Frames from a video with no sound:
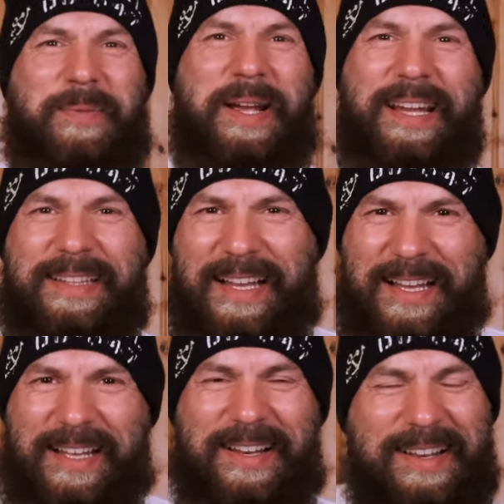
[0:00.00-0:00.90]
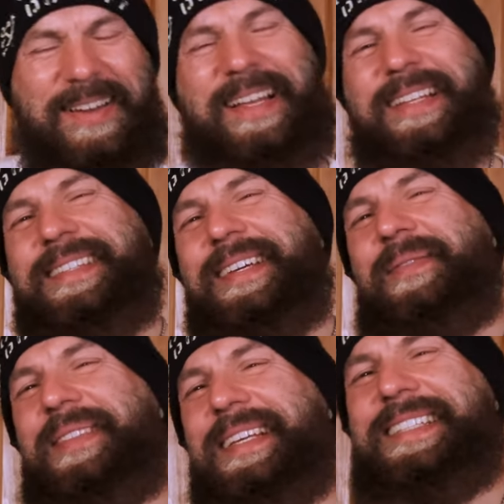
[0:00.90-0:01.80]
We're gonna look at
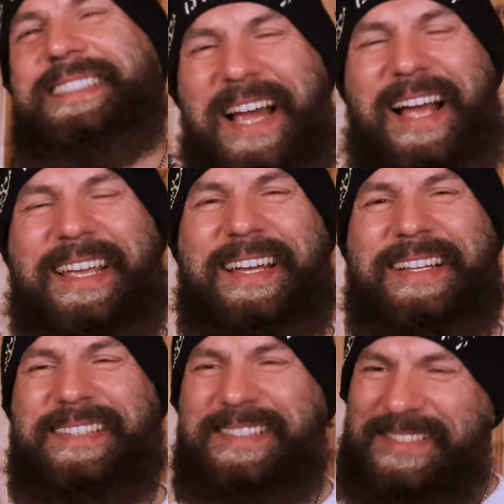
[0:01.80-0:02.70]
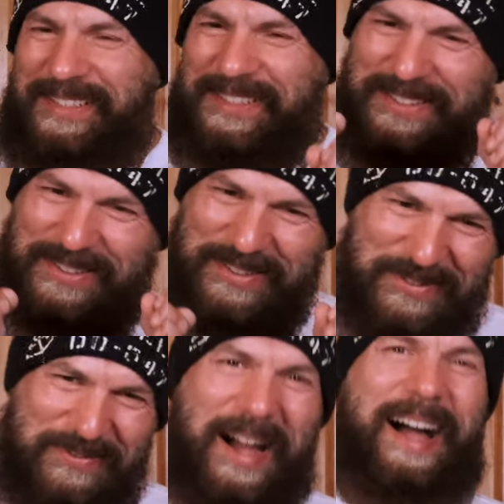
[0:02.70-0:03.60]
some of the jackets to
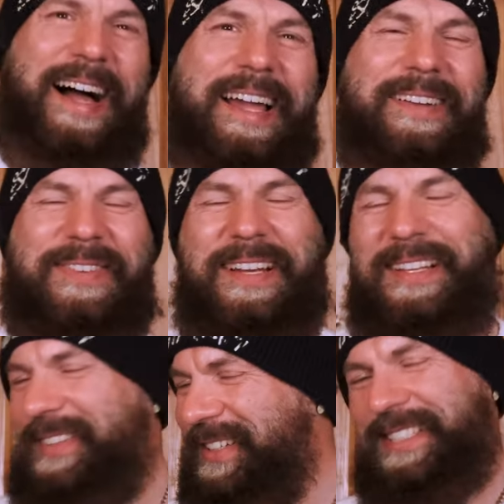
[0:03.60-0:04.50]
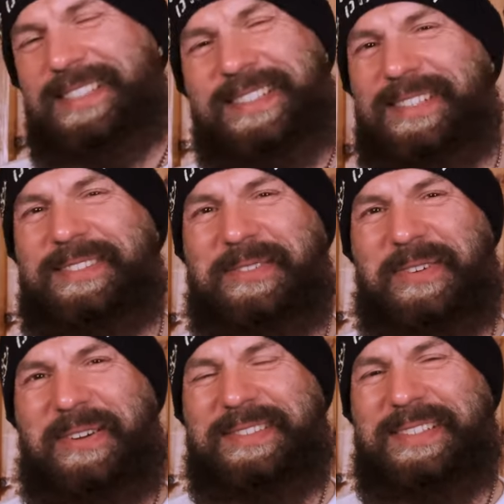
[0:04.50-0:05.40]
survive, not just in
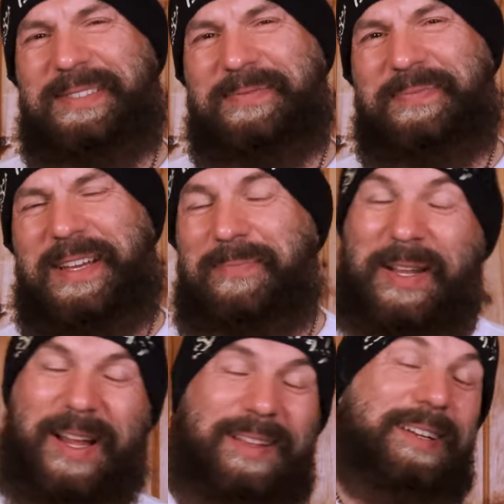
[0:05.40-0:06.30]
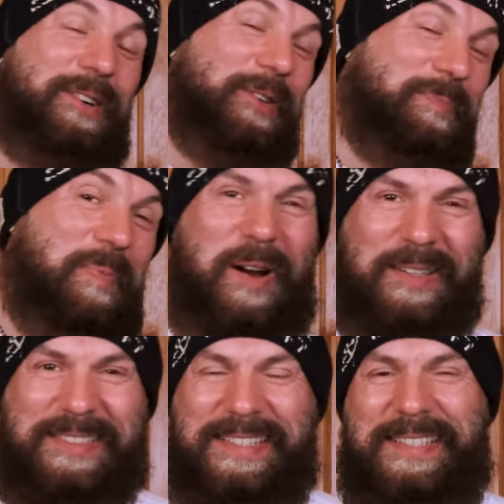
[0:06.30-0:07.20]
Toronto, but other cold
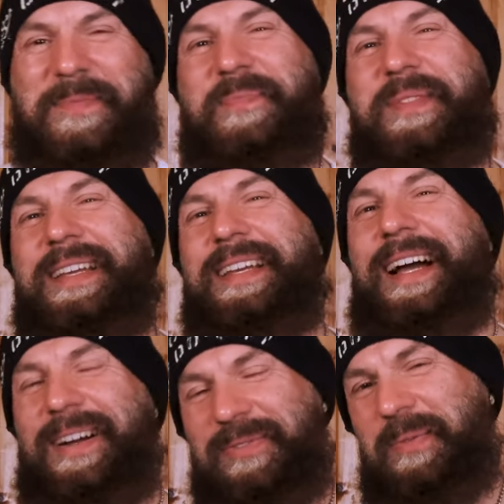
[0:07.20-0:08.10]
parts of the